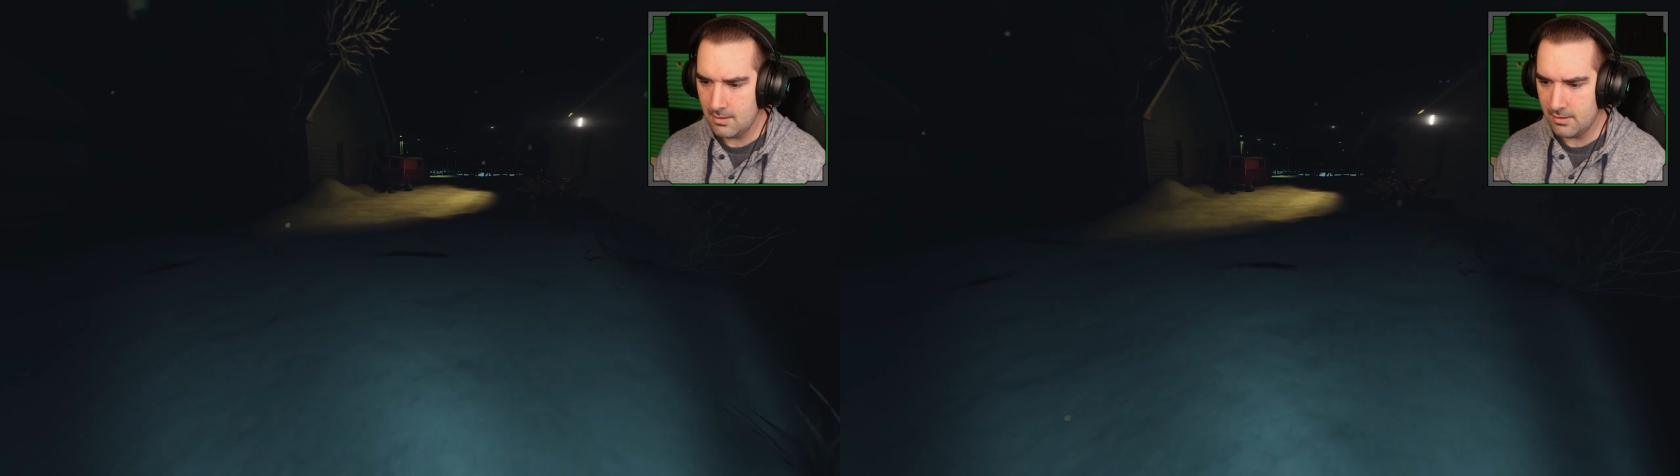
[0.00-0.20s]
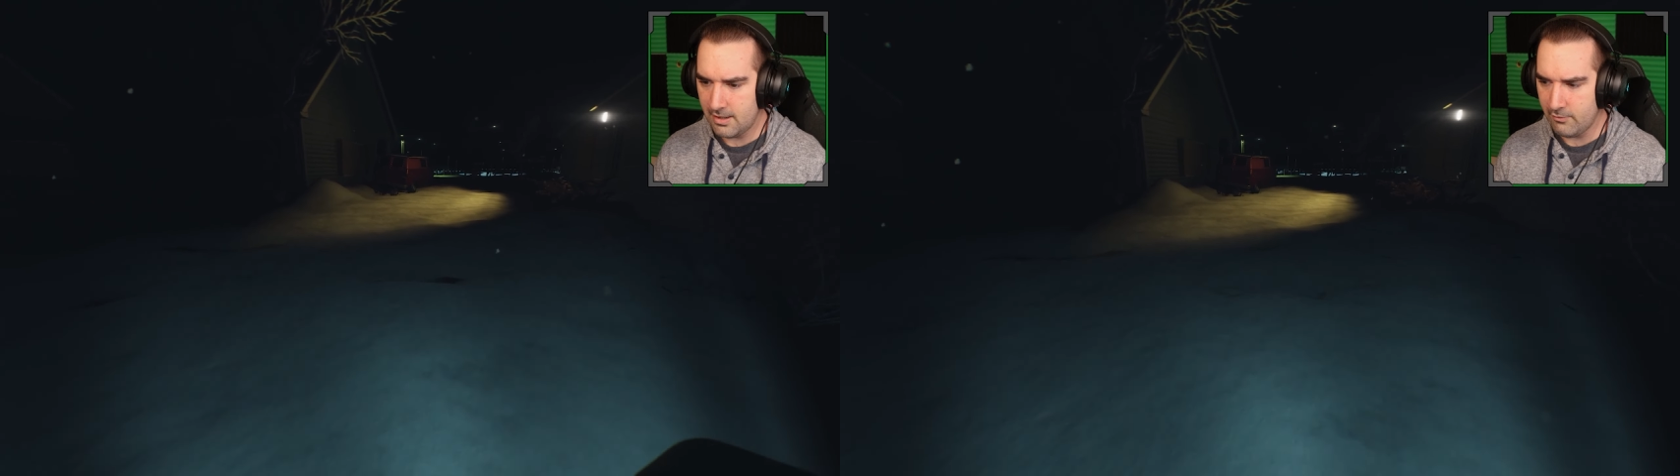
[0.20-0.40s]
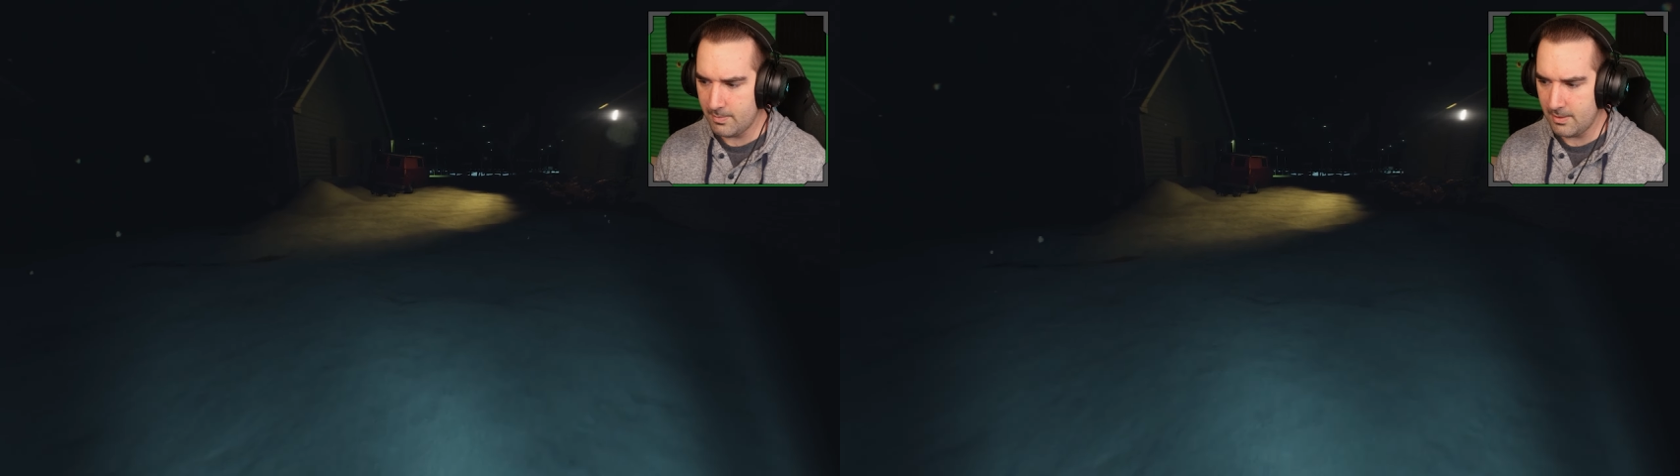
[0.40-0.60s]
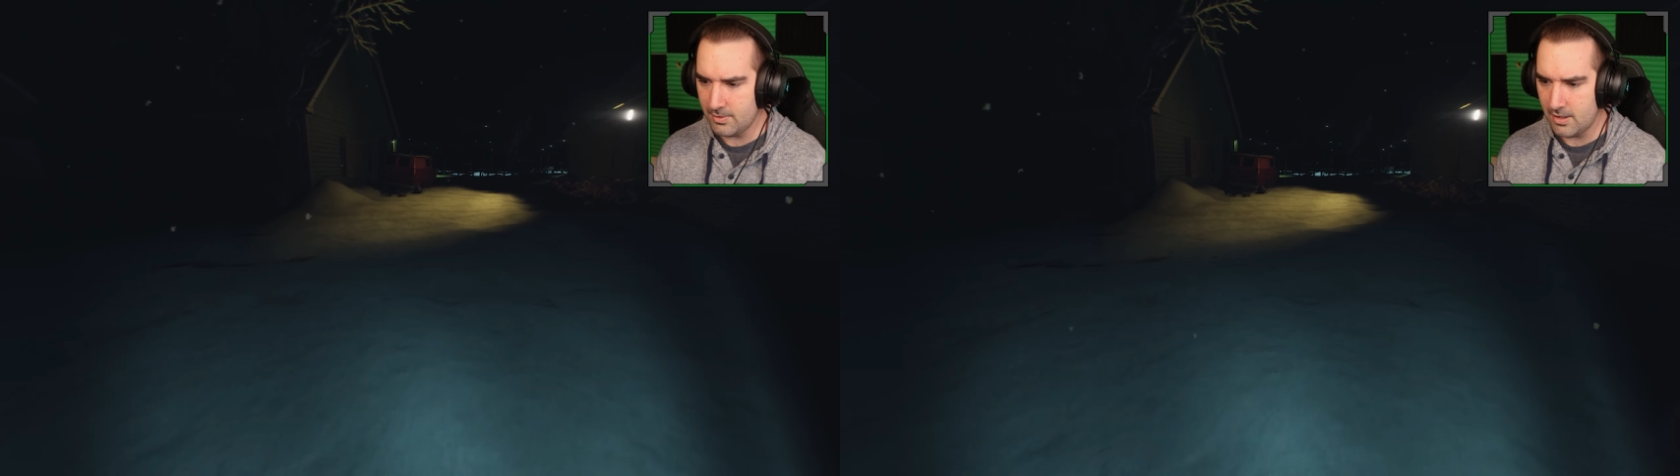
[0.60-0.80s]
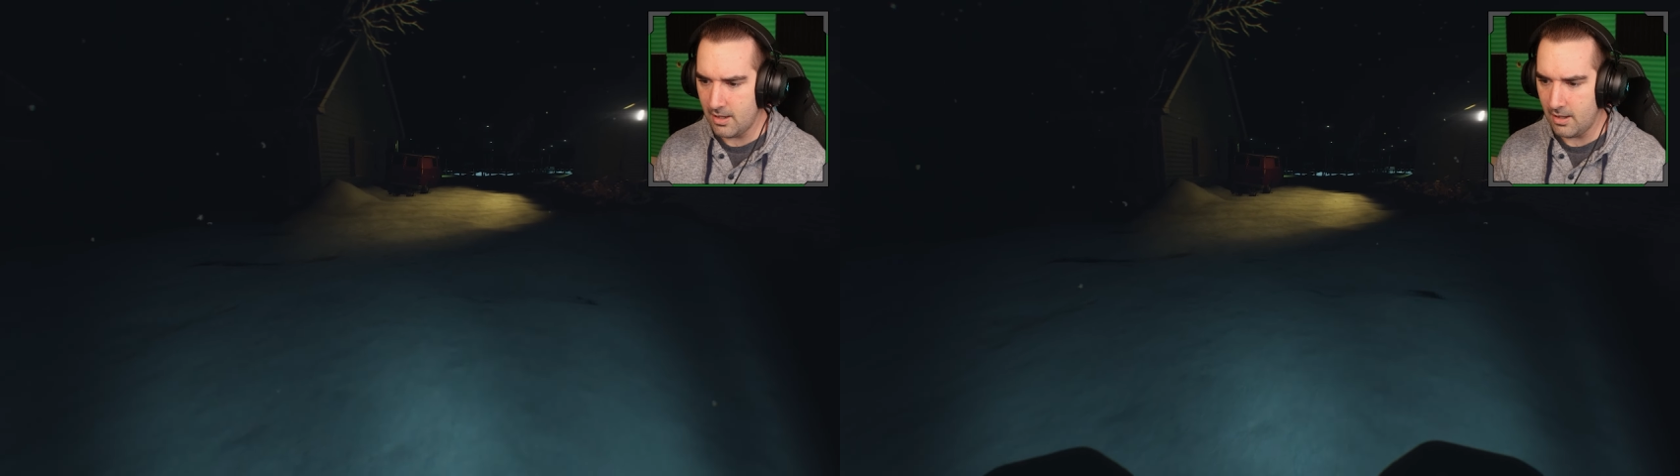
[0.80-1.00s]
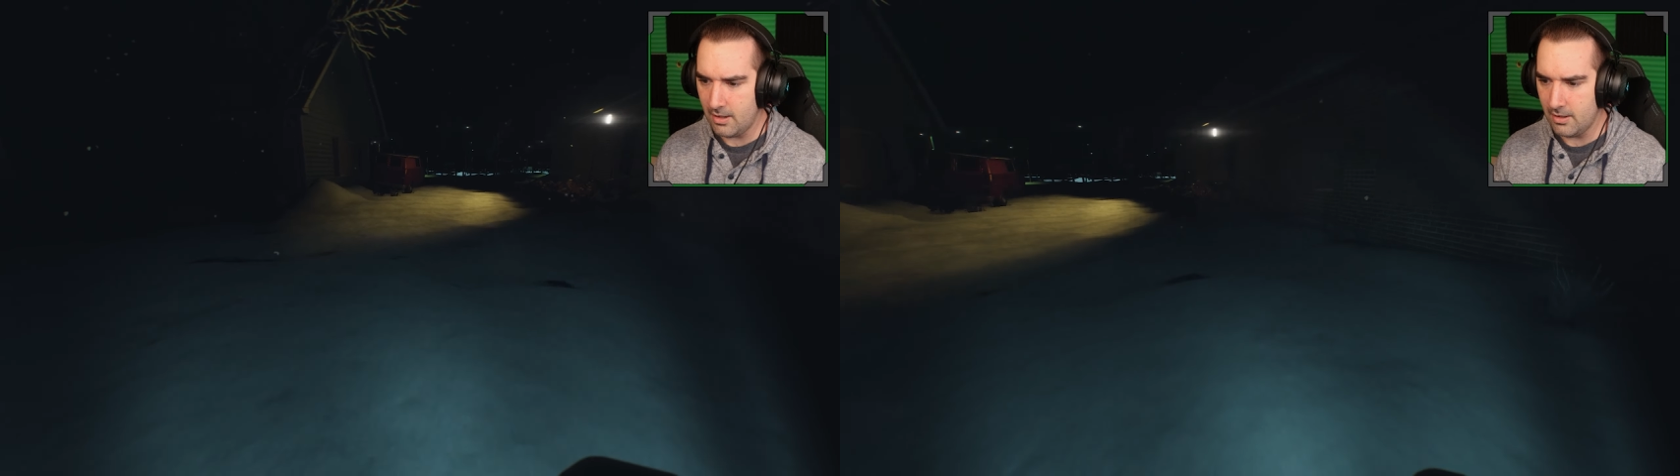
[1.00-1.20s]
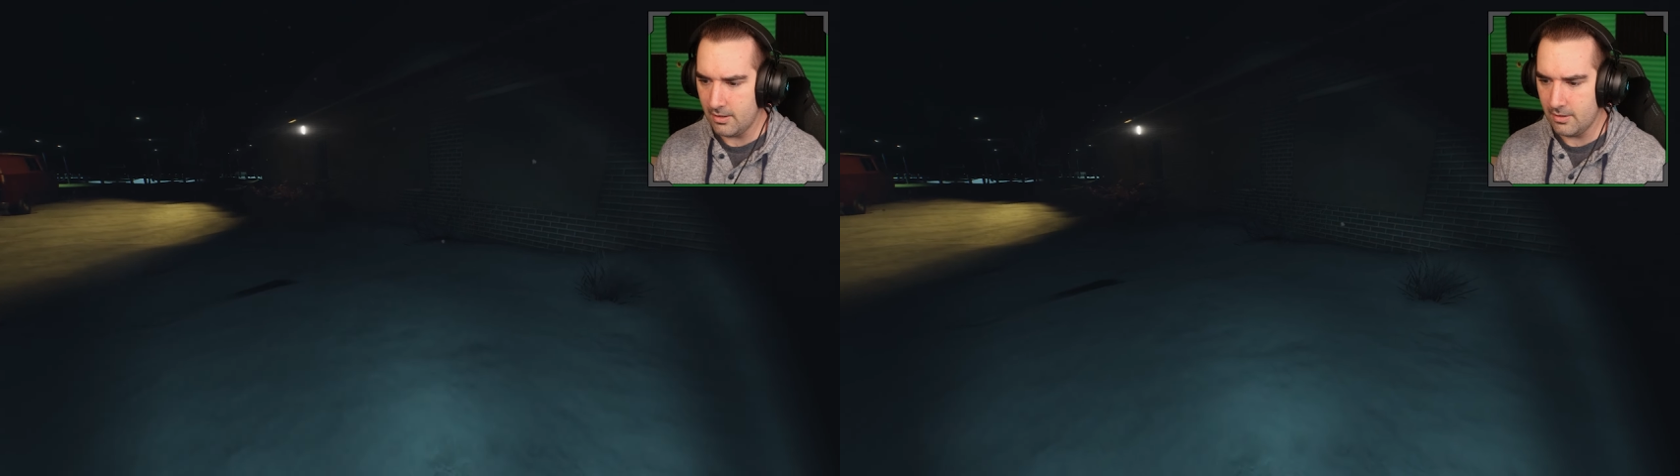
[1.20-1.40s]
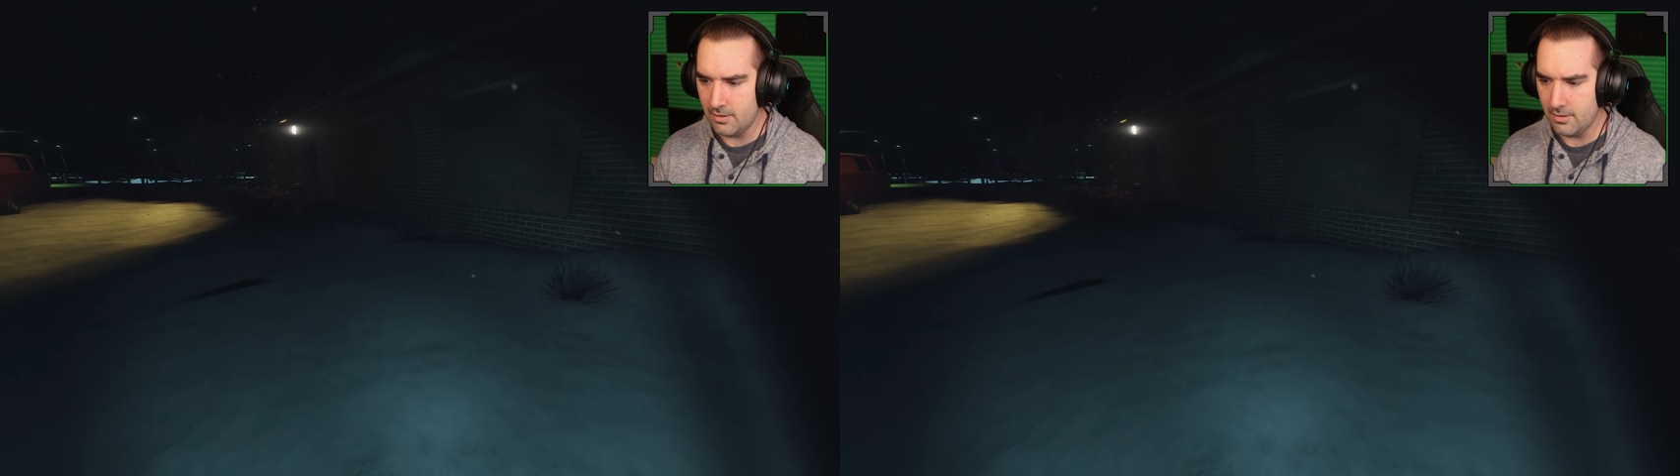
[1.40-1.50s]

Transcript: I'll never be able to... Oh,